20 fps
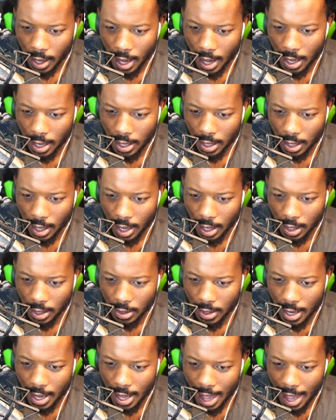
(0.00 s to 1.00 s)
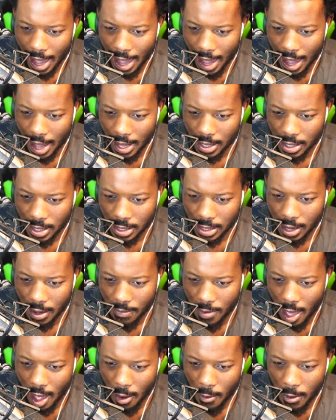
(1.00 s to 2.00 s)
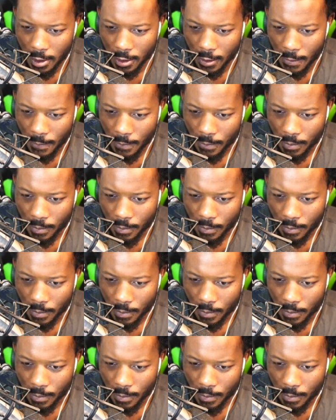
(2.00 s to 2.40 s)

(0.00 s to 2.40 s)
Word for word: I, I literally had to skip that one.